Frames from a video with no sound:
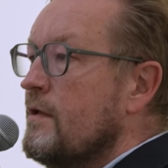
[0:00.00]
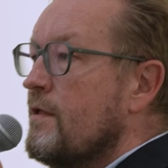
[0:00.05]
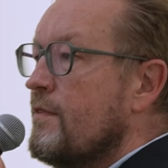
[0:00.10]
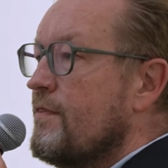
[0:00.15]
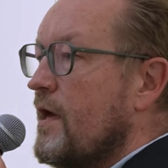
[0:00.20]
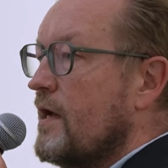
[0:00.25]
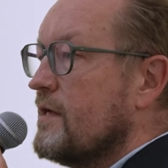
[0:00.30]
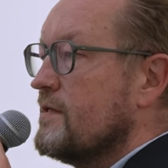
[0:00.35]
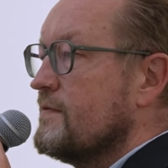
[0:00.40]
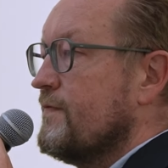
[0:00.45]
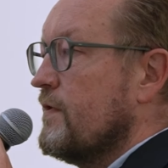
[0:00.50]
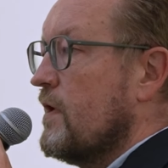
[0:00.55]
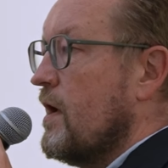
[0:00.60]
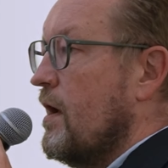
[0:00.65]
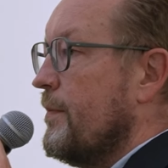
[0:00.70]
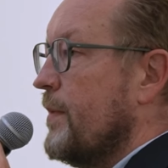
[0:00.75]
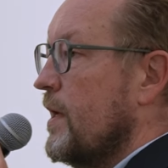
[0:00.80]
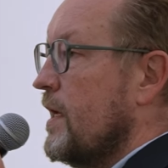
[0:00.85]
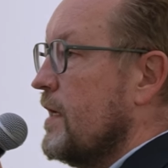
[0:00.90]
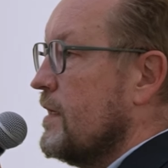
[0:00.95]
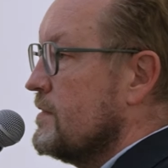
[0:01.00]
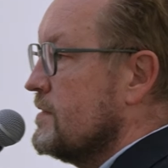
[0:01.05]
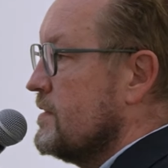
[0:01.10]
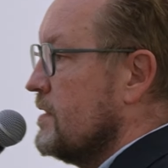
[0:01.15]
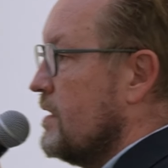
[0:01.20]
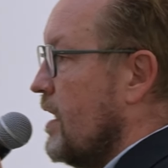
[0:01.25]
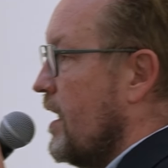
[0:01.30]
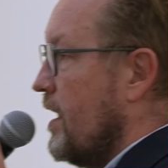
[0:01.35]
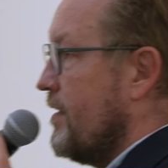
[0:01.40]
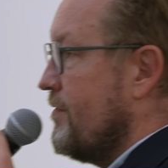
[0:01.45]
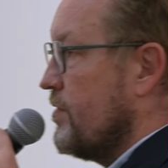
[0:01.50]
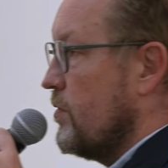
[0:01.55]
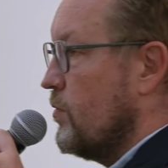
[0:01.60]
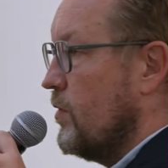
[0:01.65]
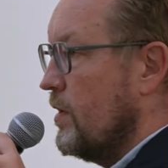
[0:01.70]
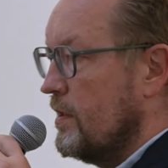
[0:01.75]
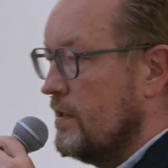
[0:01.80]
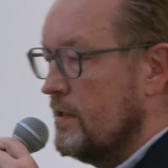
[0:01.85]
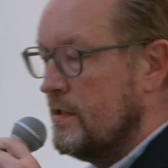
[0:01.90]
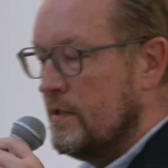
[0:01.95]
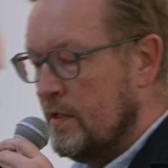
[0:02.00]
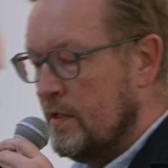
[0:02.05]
Thanks for coming tonight, everyone.